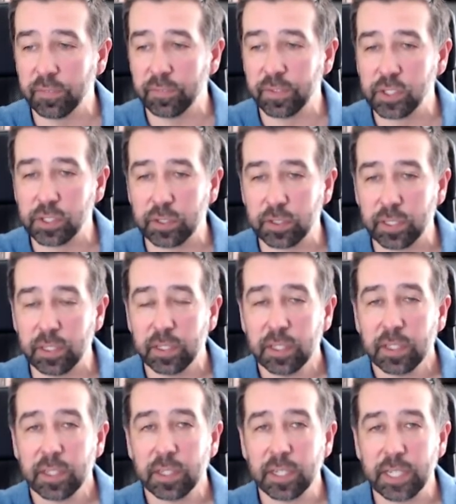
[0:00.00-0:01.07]
and efficiently
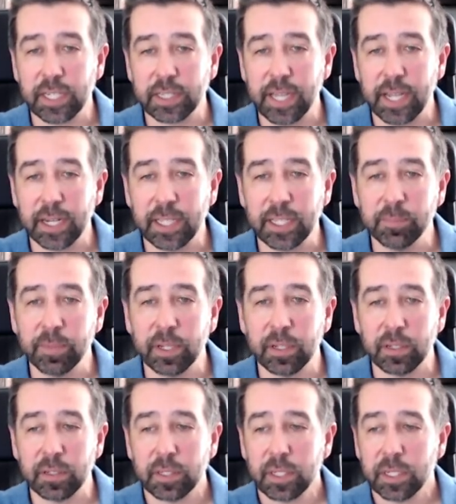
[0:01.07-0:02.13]
get that
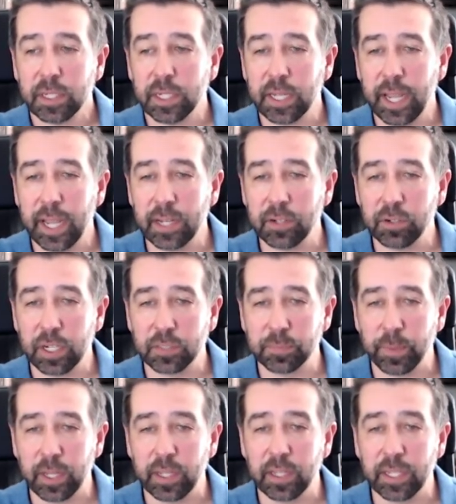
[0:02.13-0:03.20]
email address
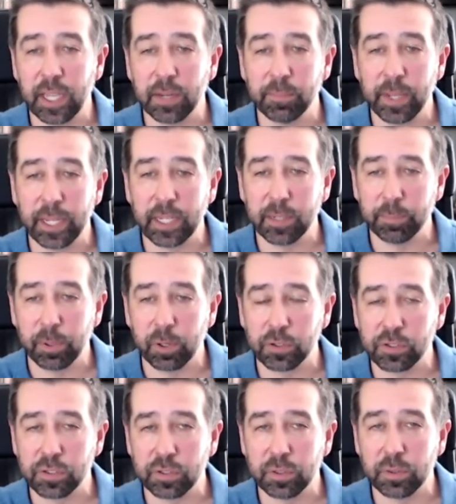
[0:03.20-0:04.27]
by, again, making it
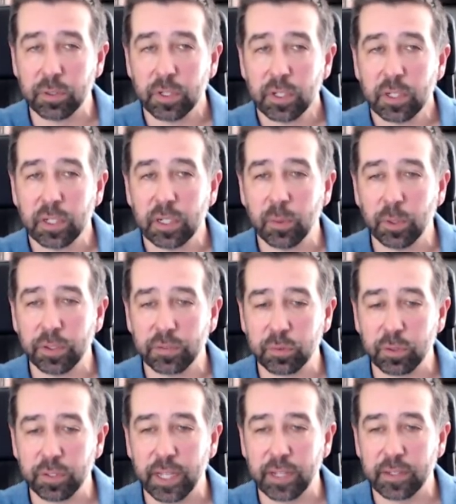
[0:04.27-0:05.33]
personal with
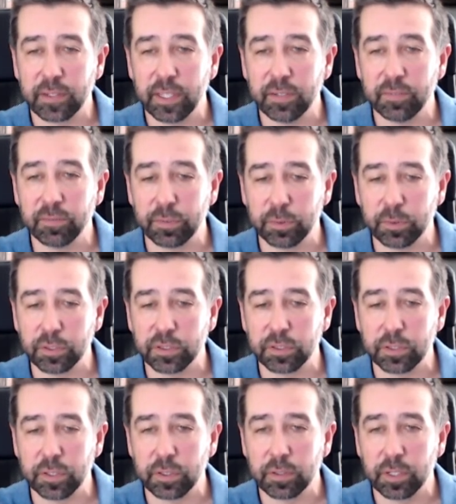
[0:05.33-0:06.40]
sort of that
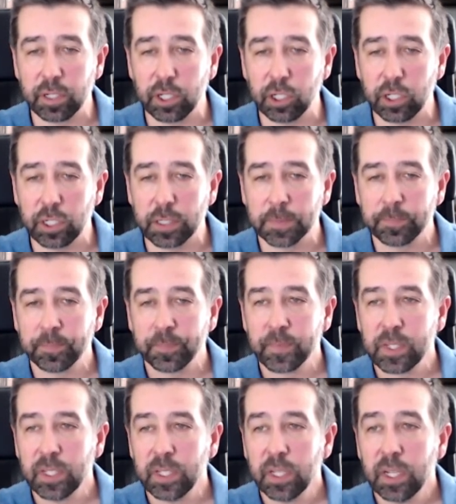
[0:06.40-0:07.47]
influencer look.
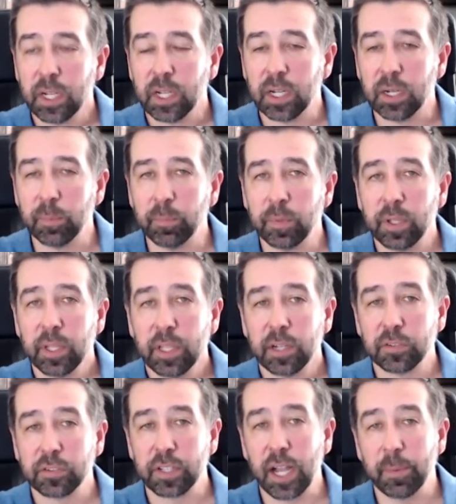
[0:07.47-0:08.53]

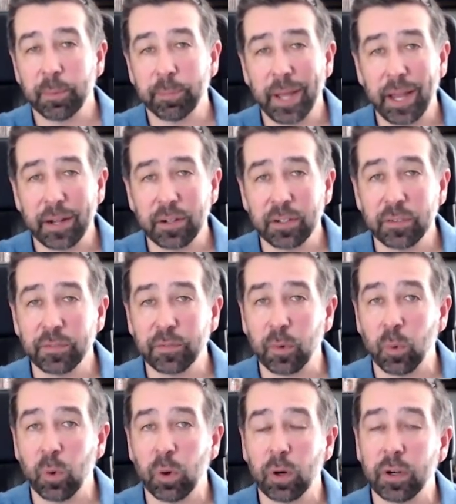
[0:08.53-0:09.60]
Here's a common pattern
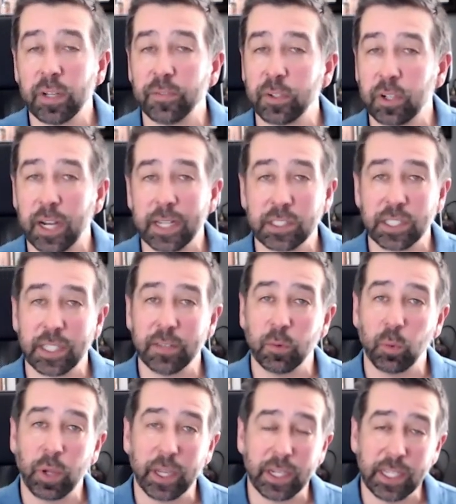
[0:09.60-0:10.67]
for if you're going to actually give
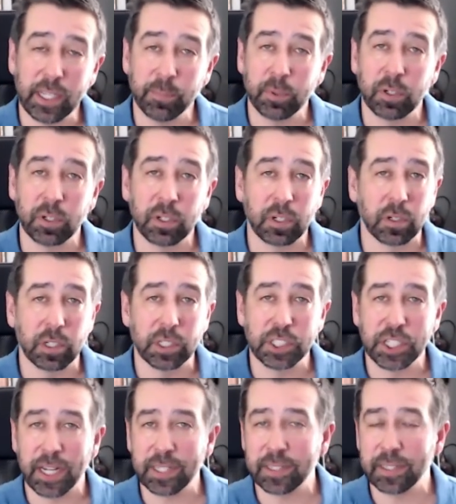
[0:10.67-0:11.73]
away an ebook or a
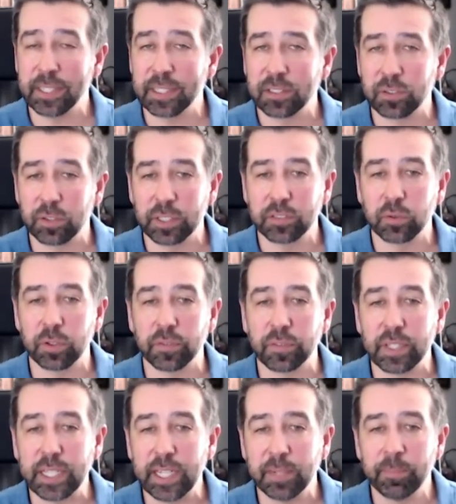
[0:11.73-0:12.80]
checklist or any sort
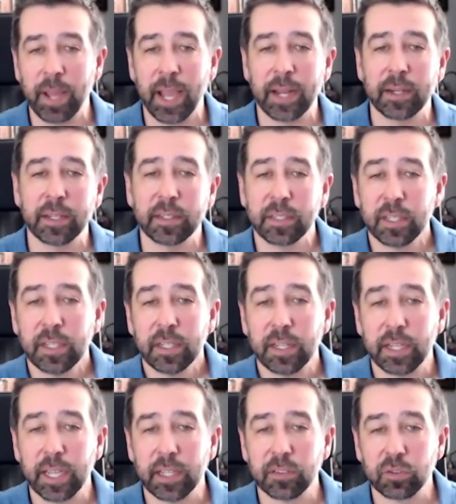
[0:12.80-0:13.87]
of lead magnet,
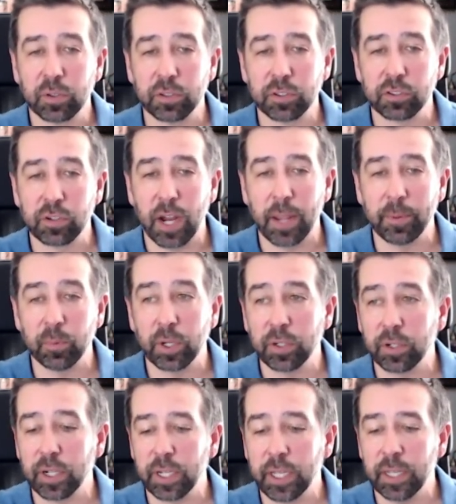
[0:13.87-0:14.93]
again, sort of describing what
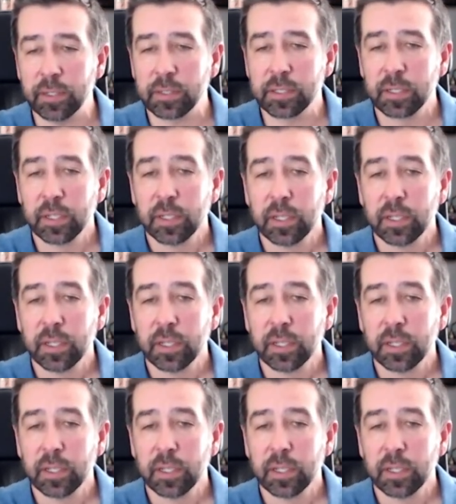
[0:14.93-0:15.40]
you're going to get,